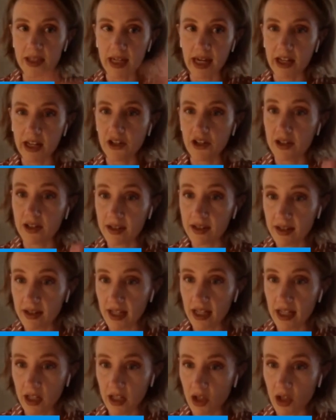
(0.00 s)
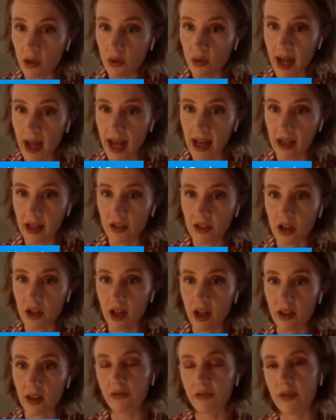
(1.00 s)
is that I could see who had
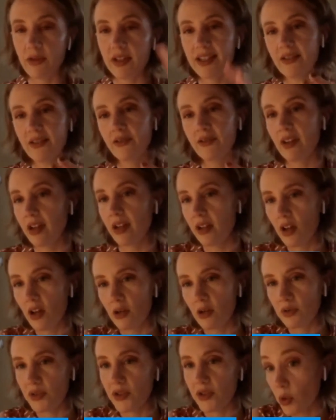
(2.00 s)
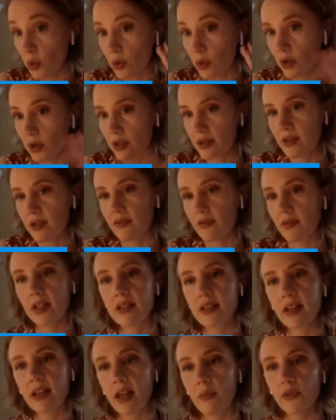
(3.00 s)
gone through the different doors of the
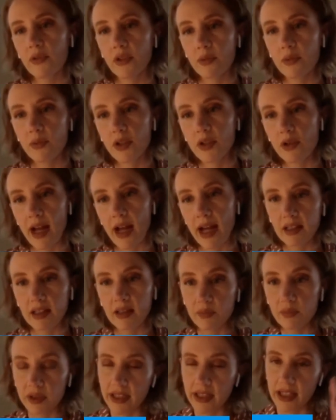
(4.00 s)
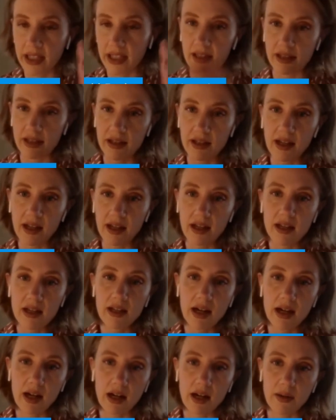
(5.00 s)
escape room, who had completed
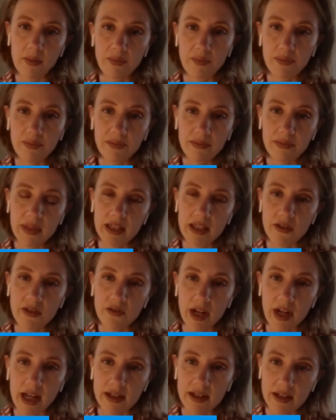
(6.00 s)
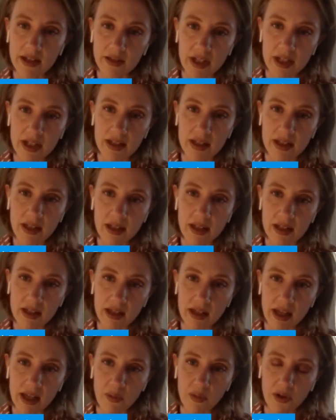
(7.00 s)
different activities in the
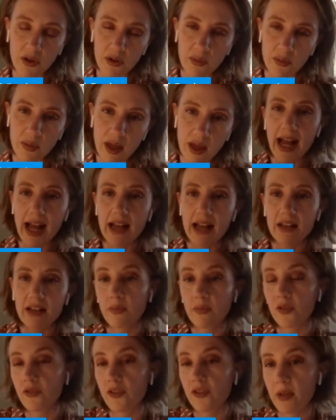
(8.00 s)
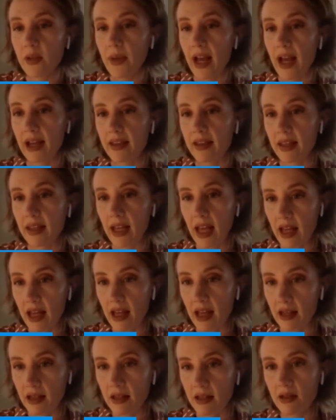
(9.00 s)
escape room. When I asked them for feedback at the
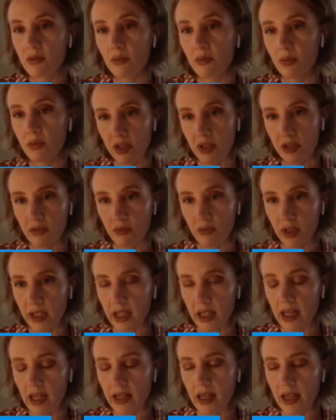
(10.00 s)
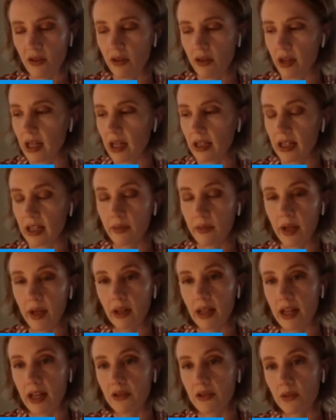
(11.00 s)
end, which is really another thing I love about
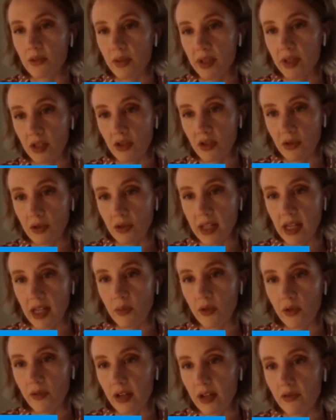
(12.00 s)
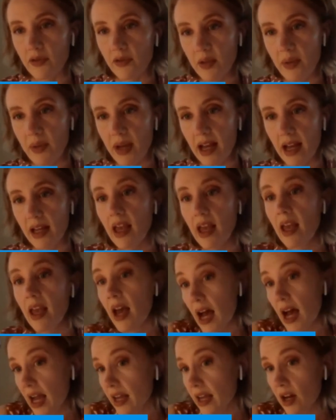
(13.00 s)
Classroom, is that students can provide feedback,
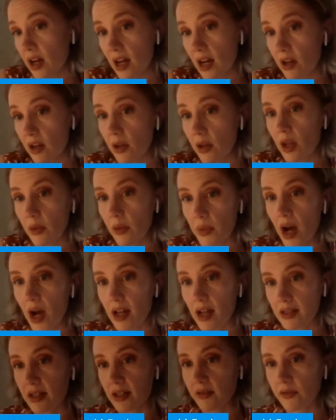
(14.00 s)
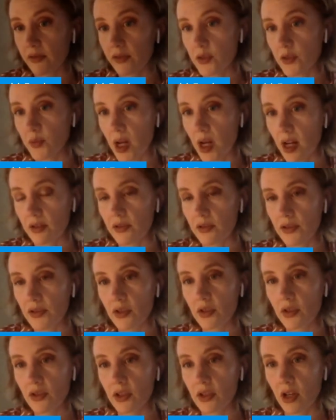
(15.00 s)
I got a positive
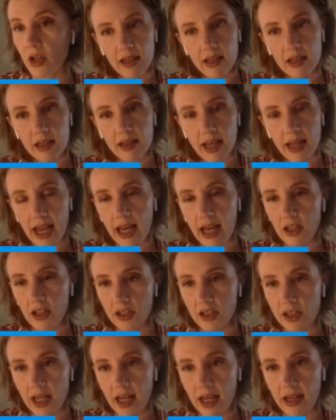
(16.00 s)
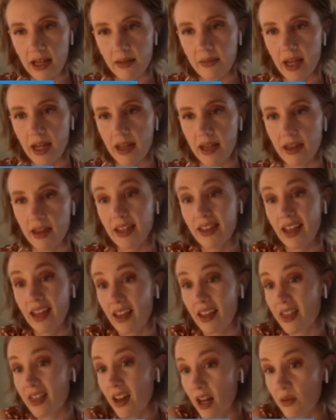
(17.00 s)
response. I think that they had a good time. I think that
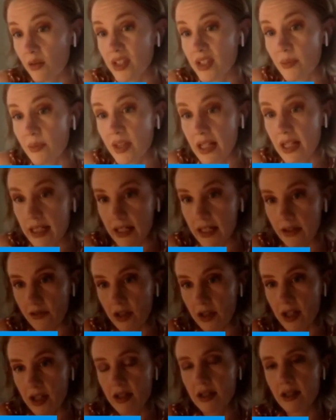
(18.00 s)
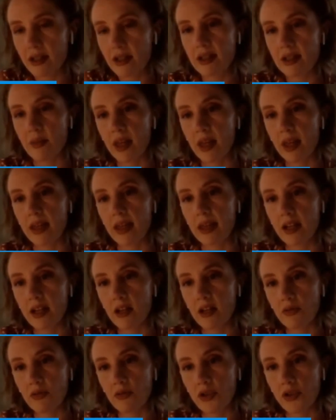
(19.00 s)
they thought it was something different, something that
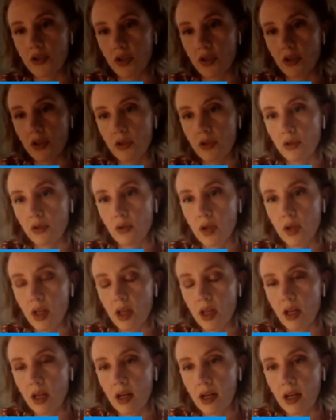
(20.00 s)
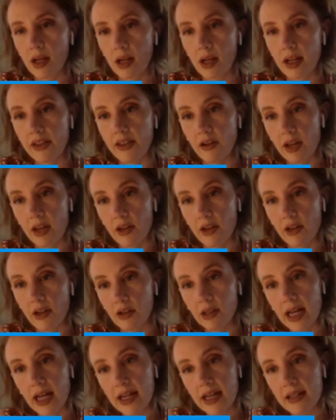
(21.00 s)
they don't do in your other
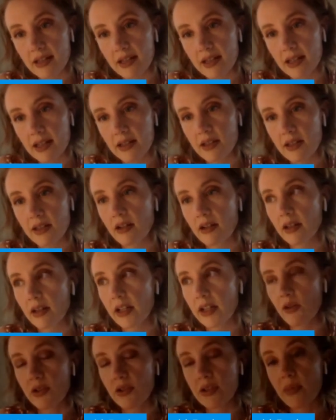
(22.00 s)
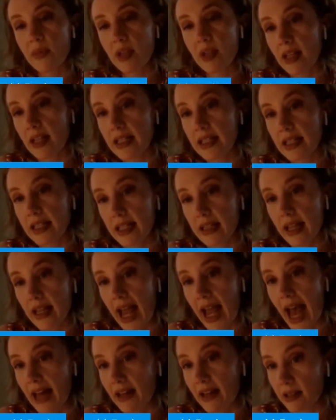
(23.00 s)
classes necessarily, or something they
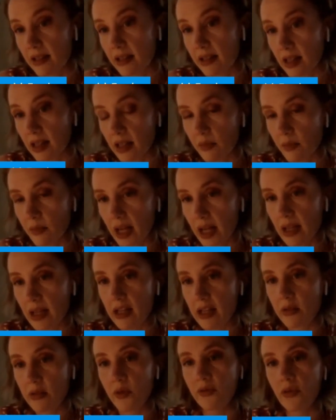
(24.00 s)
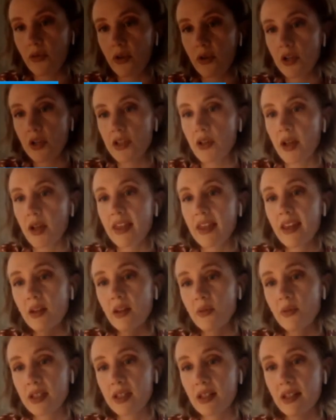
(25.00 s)
hadn't done in my class before. So I think
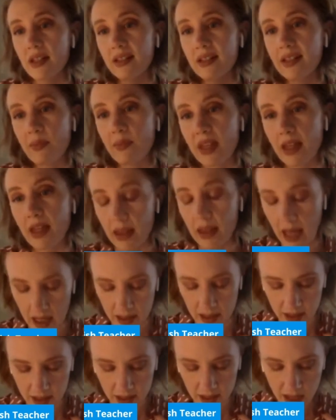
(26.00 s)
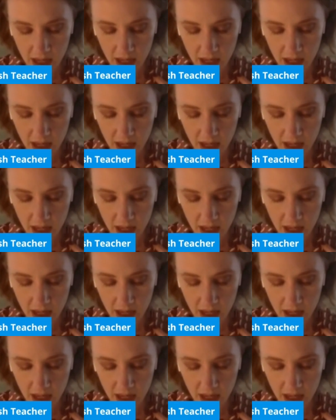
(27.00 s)
it was something that